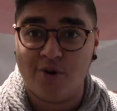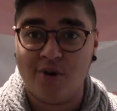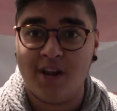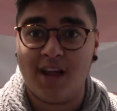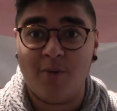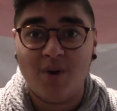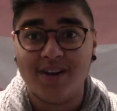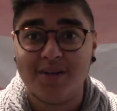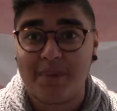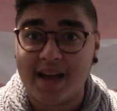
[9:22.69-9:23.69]
and I
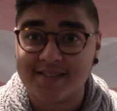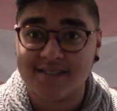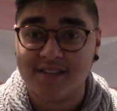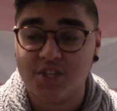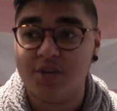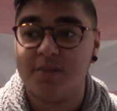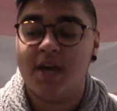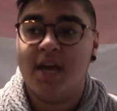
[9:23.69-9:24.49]
wanted to pass in the gym.